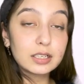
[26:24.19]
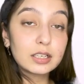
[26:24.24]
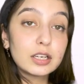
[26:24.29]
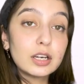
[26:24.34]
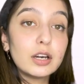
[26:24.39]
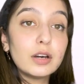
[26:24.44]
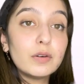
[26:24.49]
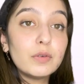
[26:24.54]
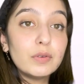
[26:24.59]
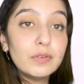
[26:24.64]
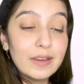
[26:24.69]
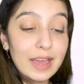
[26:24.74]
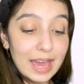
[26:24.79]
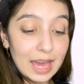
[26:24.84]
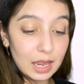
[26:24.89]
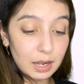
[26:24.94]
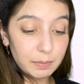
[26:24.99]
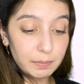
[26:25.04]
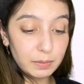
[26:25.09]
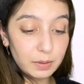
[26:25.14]
que,
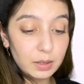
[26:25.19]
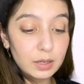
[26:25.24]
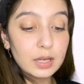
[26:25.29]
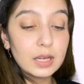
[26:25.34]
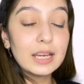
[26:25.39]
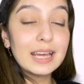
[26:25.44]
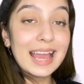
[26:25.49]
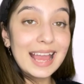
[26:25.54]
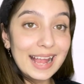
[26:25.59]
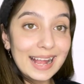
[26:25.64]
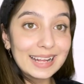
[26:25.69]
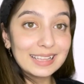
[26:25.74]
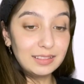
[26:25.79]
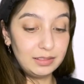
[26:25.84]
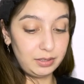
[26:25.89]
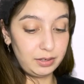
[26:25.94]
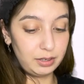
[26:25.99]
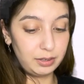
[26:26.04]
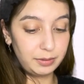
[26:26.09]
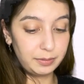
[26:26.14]
verbe,
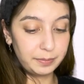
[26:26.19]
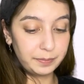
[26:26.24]
être.